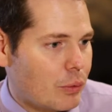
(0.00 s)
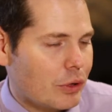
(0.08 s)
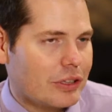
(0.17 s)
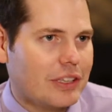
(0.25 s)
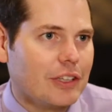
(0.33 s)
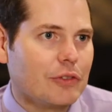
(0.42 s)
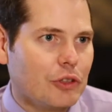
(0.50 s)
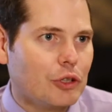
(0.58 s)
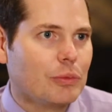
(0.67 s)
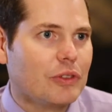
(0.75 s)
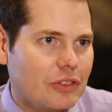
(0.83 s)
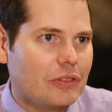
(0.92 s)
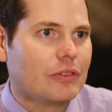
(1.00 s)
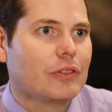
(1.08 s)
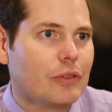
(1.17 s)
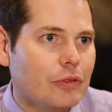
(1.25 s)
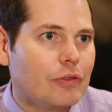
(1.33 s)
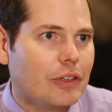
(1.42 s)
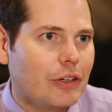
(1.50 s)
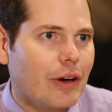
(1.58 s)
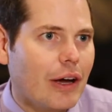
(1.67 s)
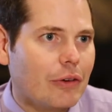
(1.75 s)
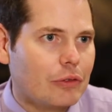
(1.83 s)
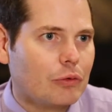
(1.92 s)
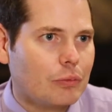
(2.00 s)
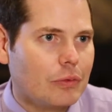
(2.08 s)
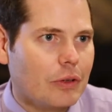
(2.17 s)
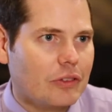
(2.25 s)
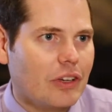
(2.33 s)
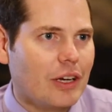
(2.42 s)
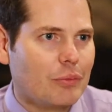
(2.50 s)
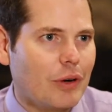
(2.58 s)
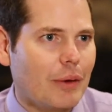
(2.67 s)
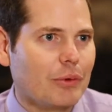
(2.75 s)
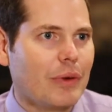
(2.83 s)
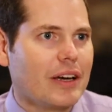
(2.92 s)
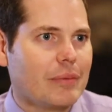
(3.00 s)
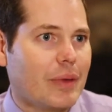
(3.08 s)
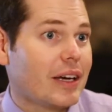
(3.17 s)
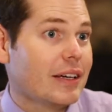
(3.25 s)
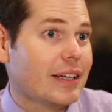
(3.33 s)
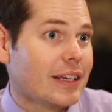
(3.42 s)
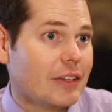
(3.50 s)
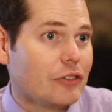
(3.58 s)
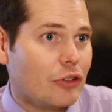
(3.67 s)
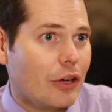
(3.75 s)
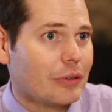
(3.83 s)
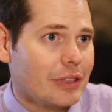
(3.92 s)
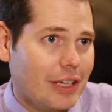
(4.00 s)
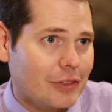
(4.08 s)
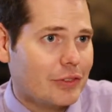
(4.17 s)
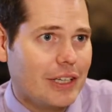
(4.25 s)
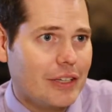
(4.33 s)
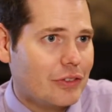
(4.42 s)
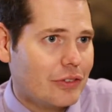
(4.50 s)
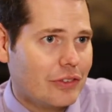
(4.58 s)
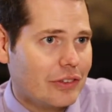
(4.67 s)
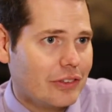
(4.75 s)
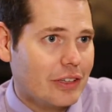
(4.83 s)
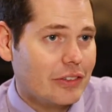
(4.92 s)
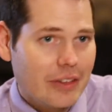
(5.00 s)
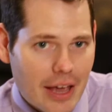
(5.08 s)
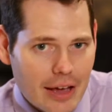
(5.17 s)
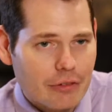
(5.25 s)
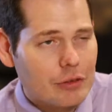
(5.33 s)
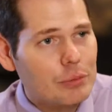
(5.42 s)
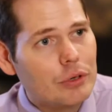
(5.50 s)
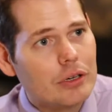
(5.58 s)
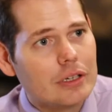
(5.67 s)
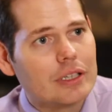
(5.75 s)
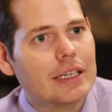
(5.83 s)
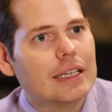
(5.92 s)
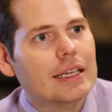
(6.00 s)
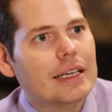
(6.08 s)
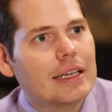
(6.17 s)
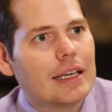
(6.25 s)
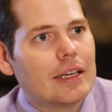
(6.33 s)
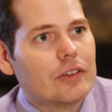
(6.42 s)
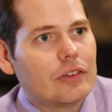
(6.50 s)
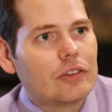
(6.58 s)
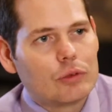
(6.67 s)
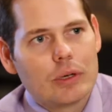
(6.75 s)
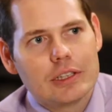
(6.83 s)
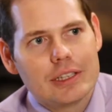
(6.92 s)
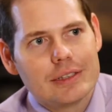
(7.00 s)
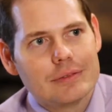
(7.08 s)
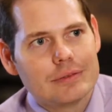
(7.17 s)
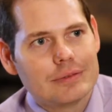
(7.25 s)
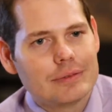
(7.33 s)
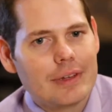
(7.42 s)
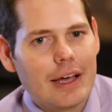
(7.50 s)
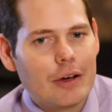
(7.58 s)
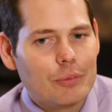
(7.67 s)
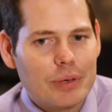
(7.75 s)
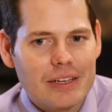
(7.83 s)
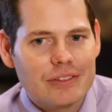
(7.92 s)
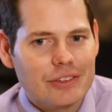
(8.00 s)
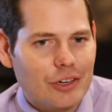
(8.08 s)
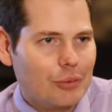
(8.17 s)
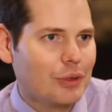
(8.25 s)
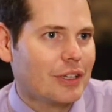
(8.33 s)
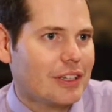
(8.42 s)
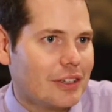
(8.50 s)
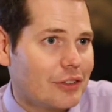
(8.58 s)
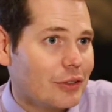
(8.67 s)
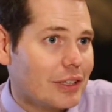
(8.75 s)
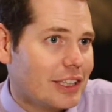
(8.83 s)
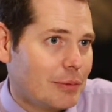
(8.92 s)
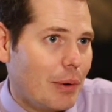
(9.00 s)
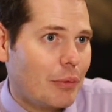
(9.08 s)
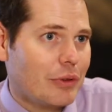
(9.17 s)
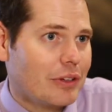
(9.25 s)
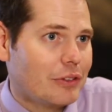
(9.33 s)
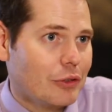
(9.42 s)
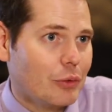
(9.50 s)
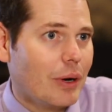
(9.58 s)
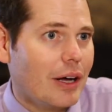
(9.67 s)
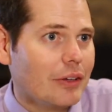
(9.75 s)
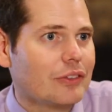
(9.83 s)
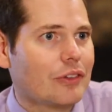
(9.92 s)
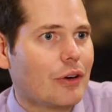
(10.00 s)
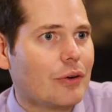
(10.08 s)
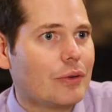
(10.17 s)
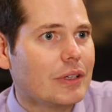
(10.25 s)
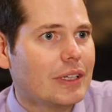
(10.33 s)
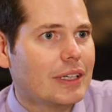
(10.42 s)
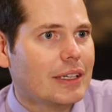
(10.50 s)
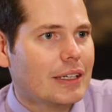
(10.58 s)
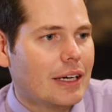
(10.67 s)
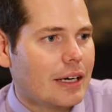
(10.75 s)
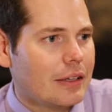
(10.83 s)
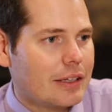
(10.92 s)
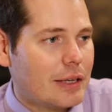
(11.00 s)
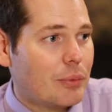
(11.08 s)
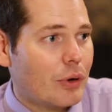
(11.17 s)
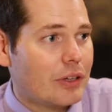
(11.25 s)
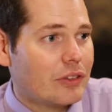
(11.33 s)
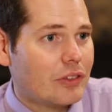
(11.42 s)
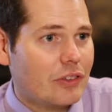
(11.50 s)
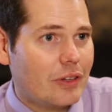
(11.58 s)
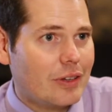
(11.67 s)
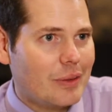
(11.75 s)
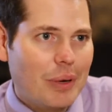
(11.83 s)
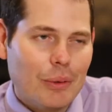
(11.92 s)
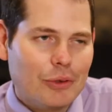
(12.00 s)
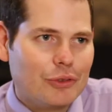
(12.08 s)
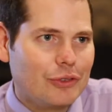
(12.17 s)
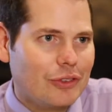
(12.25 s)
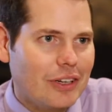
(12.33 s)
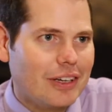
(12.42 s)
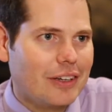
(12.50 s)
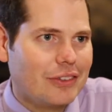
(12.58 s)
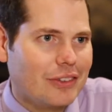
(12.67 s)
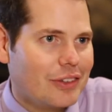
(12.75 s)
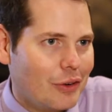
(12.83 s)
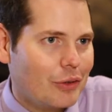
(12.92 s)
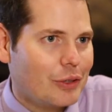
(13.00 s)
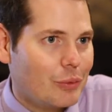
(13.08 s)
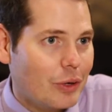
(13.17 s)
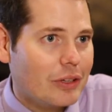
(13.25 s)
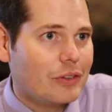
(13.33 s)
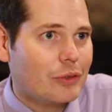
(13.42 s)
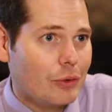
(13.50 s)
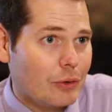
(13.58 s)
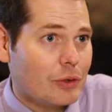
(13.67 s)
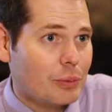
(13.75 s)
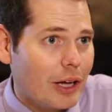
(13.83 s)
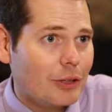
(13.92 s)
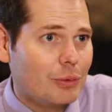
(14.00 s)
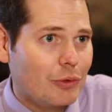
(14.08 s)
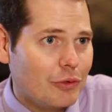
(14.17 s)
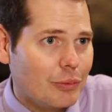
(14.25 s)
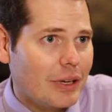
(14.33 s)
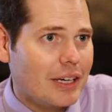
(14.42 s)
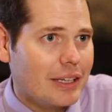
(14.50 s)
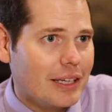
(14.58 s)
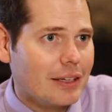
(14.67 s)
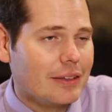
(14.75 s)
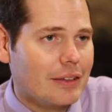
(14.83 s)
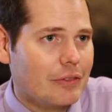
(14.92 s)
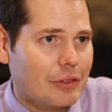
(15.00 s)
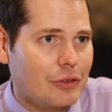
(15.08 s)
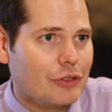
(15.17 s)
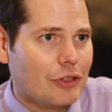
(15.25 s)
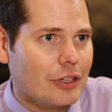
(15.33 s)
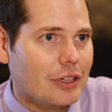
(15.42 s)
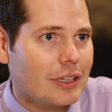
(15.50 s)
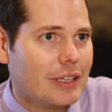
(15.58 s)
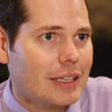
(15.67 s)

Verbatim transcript: of work it takes for humans to figure out and assign proper metadata, genre classifications, things like this to every book is quickly outpacing our ability to do it and keep up with it and do it well. So the key points is that the publishers are not necessarily the only ones who are responsible for metadata. In the future,